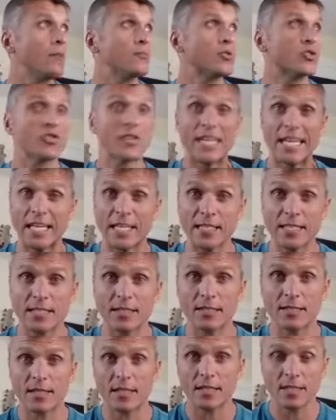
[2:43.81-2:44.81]

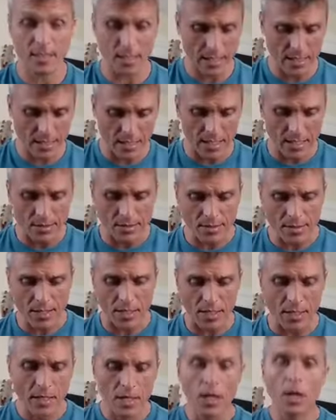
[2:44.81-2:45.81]
trees, things like that.
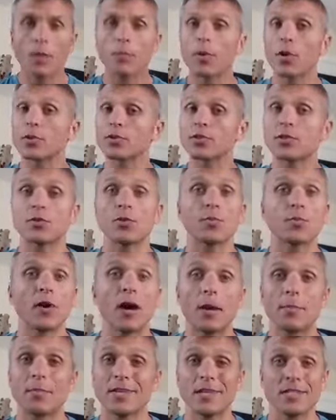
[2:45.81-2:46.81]
Okay, personal
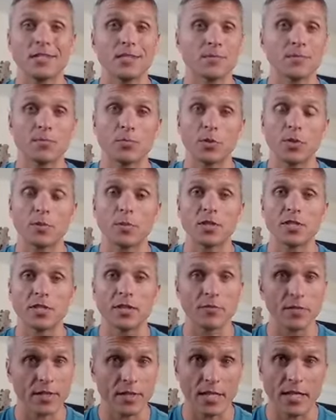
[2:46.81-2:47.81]
property is pretty much
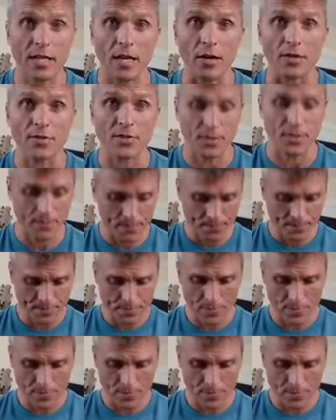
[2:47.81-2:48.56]
everything else.